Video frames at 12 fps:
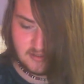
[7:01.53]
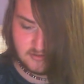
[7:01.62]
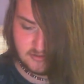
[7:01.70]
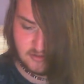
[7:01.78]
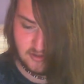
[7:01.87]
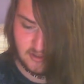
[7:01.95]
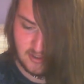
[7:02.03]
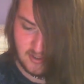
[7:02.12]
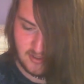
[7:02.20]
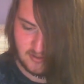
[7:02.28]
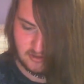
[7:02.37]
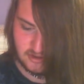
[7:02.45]
cats,
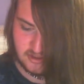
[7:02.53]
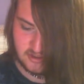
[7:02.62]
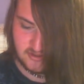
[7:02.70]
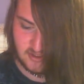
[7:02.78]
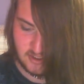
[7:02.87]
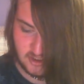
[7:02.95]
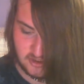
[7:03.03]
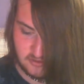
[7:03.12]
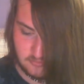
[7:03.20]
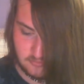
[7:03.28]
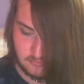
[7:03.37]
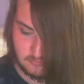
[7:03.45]

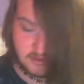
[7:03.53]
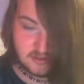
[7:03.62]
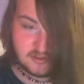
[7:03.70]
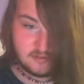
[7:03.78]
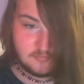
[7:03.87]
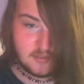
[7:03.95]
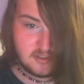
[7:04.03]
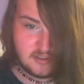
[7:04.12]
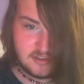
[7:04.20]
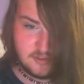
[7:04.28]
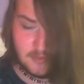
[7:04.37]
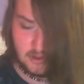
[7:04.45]
gestation, which is the
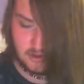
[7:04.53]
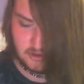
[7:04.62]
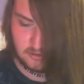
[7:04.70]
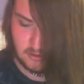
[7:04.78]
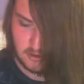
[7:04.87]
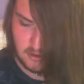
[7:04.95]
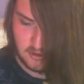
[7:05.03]
pregnancy period,